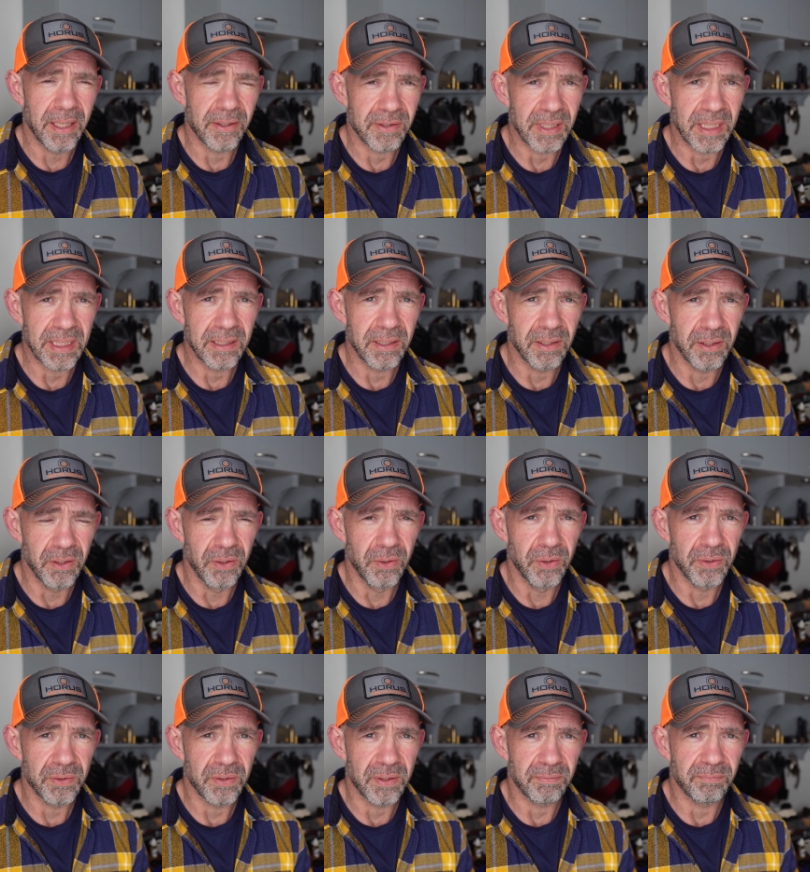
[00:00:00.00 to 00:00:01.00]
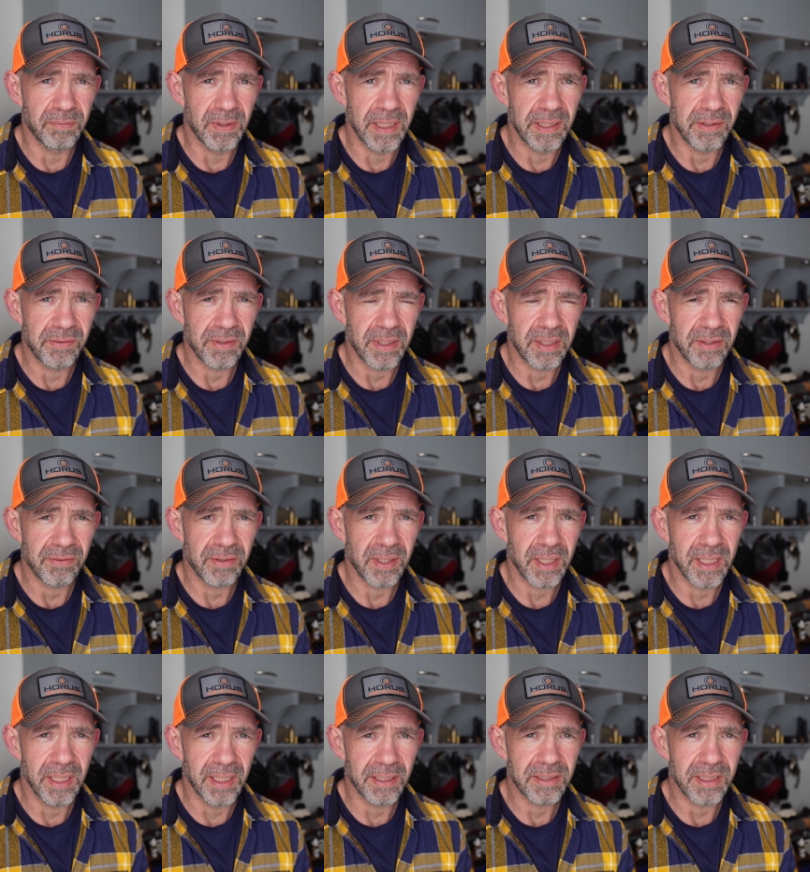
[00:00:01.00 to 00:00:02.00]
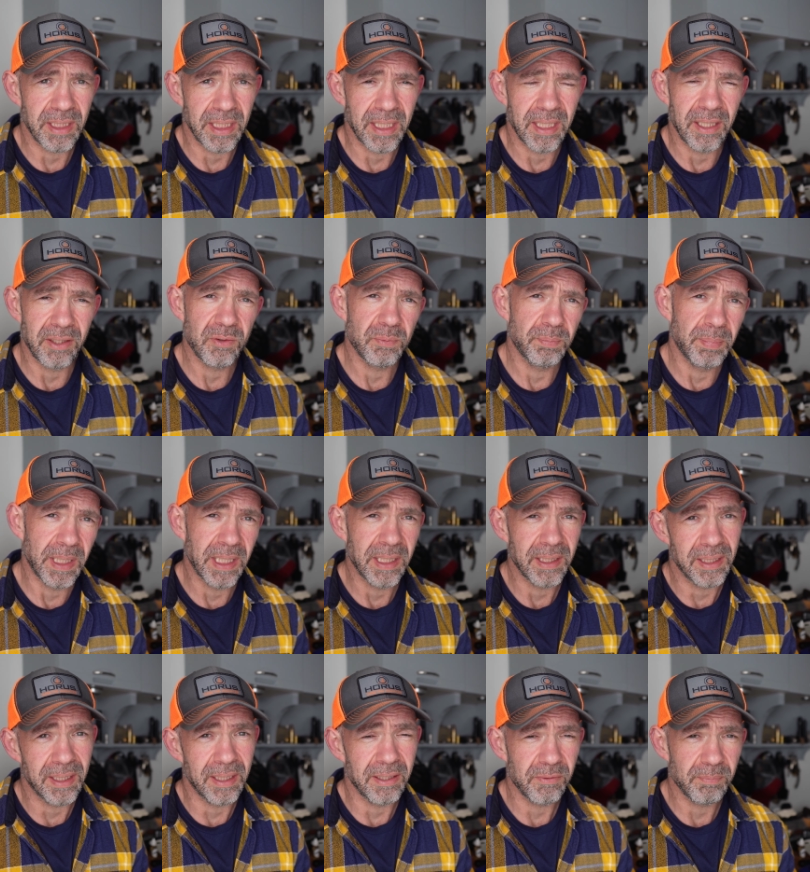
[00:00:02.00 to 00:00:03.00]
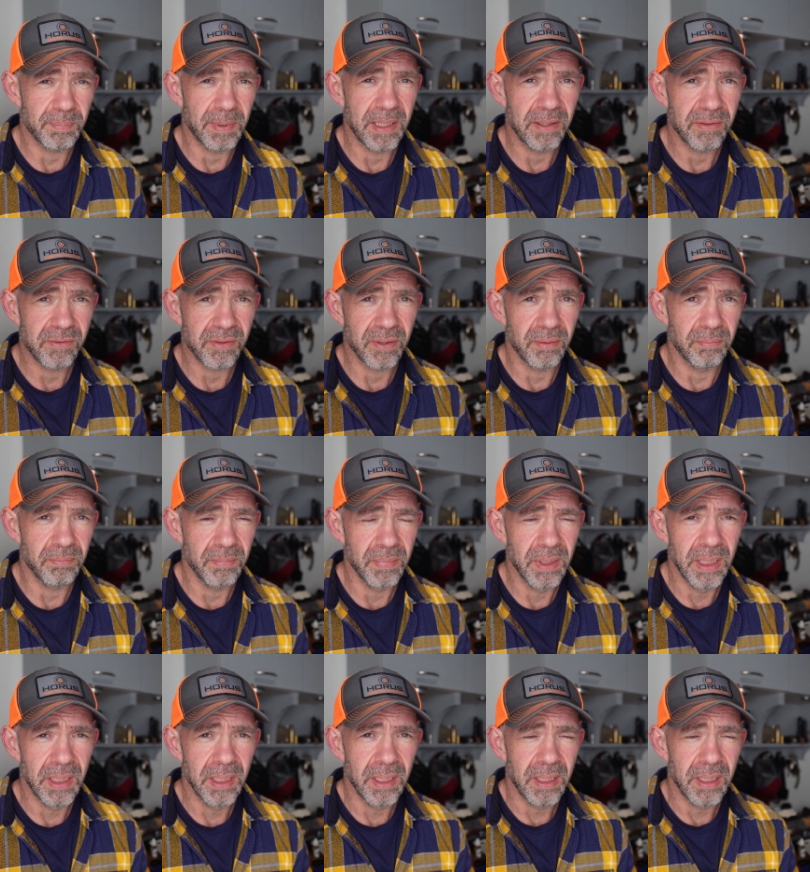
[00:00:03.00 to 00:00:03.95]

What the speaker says: I think the law defines it as the cutting edge, but there's been some